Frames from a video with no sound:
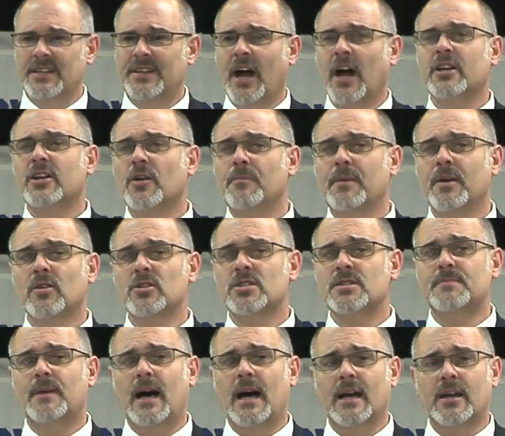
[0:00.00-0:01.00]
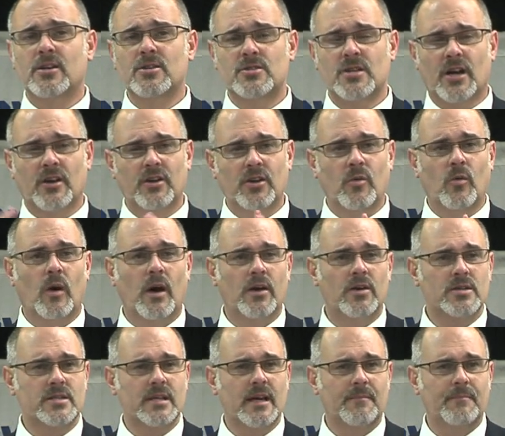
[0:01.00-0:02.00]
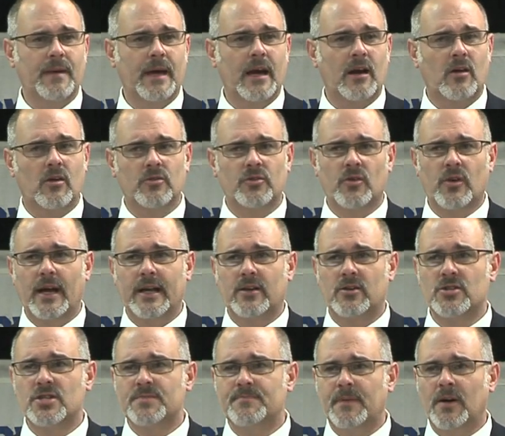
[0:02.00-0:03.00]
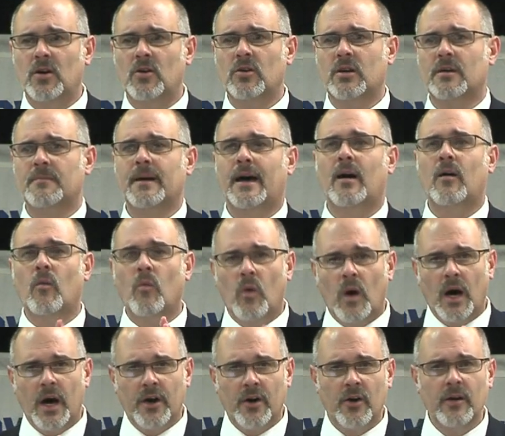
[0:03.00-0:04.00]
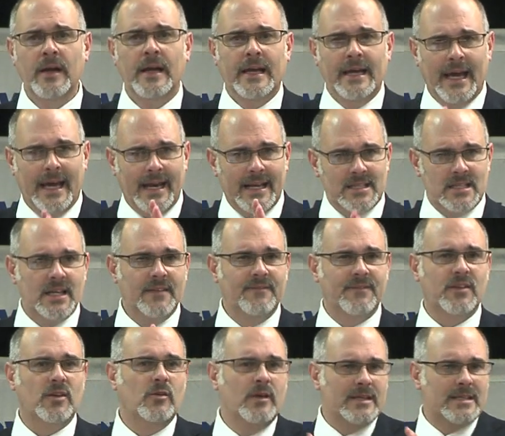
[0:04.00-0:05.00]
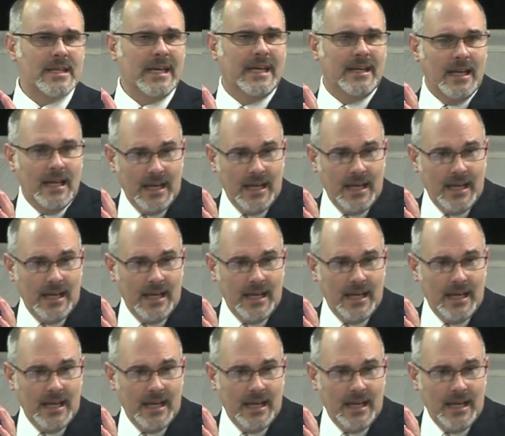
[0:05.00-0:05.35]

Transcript: Dr. Bill Smock, who's our new WaterStep medical director, spoke about water and its influence